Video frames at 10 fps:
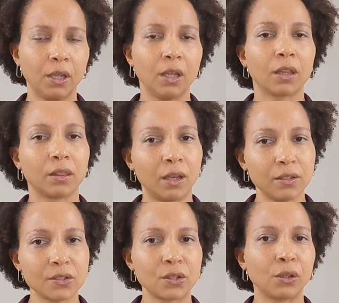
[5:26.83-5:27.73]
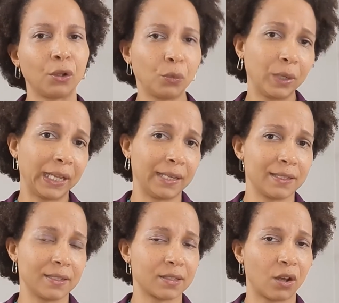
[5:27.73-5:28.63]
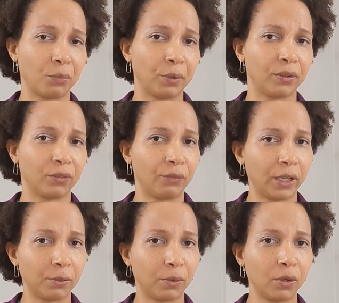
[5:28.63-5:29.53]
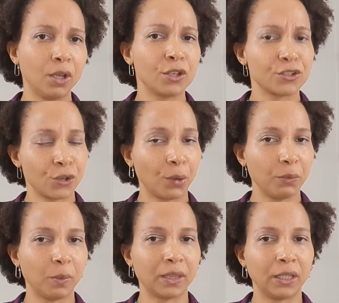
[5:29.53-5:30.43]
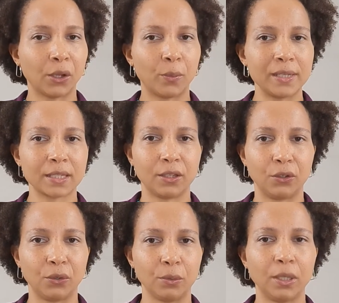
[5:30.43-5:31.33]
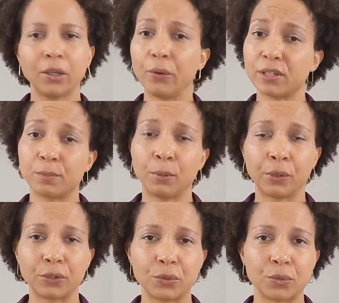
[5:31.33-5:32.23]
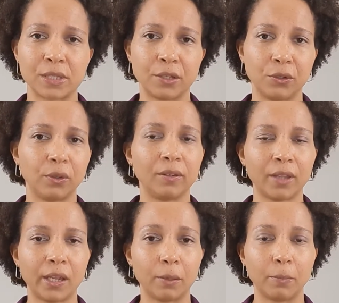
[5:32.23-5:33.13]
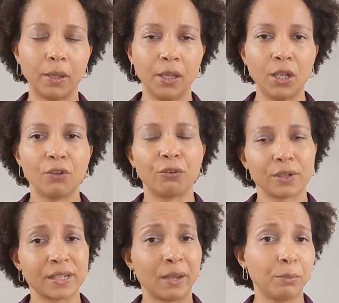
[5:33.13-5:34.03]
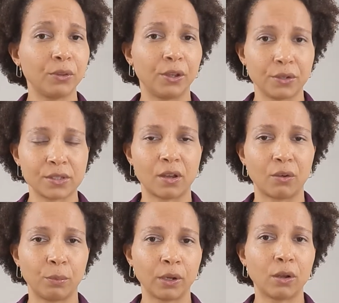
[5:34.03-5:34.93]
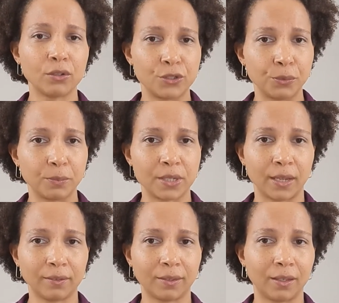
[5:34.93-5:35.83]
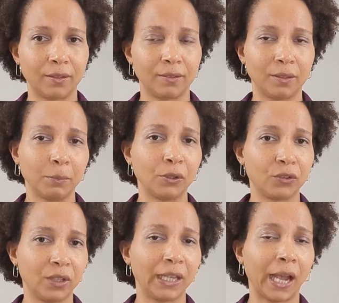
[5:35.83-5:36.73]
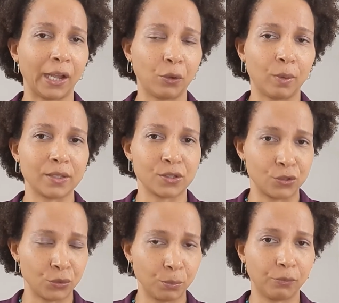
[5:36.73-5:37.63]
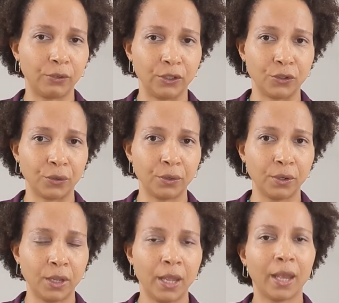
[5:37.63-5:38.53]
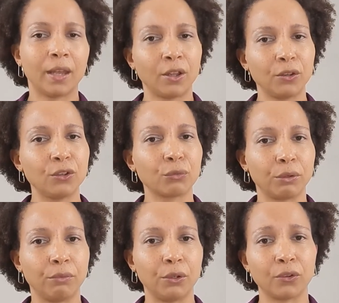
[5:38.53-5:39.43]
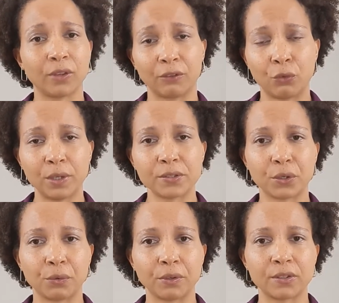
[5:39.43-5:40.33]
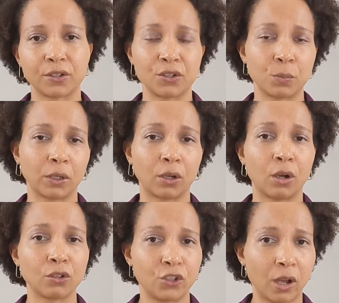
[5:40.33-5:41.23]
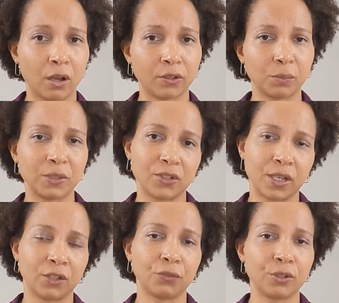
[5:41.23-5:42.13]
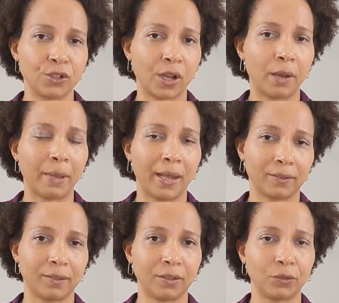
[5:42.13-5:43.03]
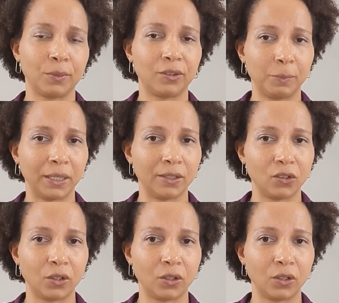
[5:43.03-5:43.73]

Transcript: Thus, to learn what AT software is available, start with what the O S can do, then go exploring tools that do the same. For example, there is software called ZoomText that is similar to the iOS Zoom feature, and other screen readers like VoiceOver, such as one called JAWS, which stands for Job Access with Speech.